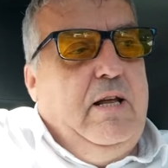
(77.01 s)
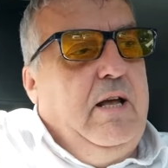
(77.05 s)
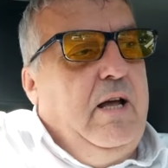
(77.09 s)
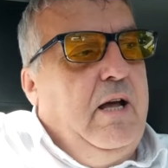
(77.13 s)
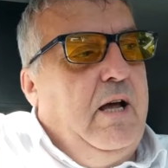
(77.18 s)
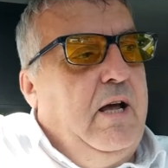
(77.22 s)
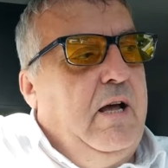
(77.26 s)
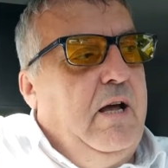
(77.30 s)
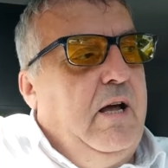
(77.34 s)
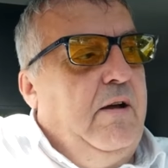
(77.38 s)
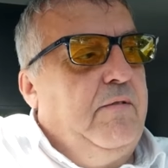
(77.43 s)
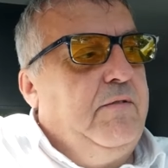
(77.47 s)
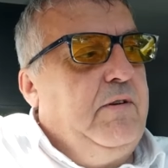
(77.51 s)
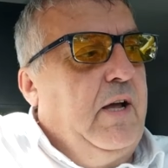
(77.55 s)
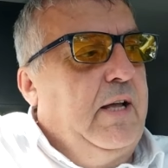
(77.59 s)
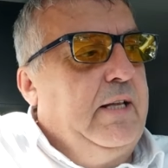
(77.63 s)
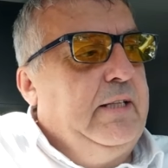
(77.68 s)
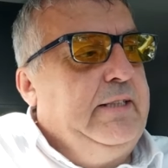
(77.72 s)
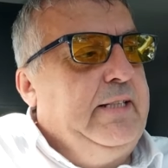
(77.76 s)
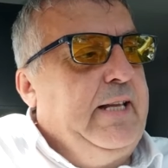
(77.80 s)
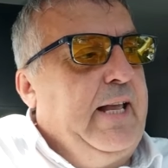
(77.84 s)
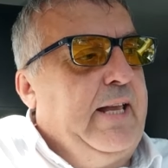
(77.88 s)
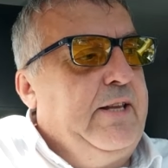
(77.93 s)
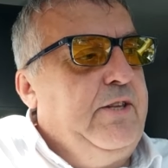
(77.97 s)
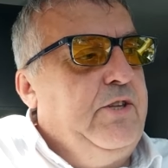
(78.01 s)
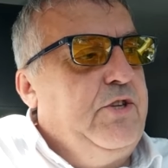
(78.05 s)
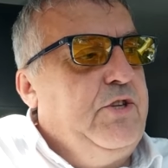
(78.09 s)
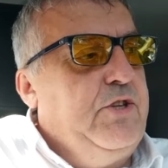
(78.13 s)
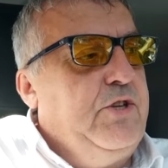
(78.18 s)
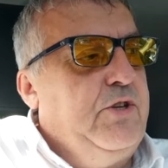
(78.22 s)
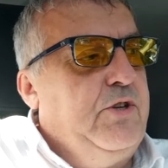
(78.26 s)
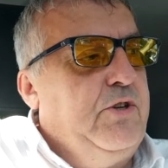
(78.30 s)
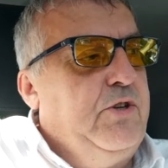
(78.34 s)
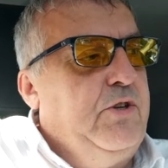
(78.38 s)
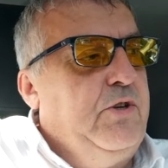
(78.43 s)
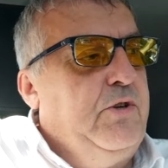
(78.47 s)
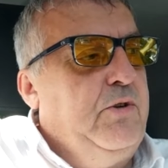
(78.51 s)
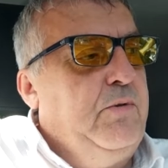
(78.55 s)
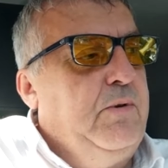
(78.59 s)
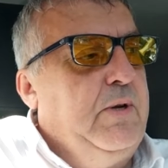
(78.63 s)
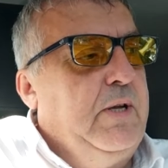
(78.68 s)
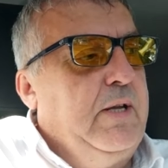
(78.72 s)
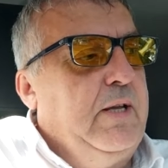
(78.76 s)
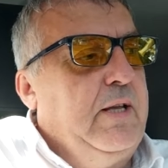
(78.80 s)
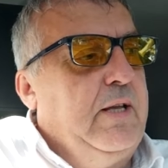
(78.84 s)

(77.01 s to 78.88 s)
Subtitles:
I've got a 10 to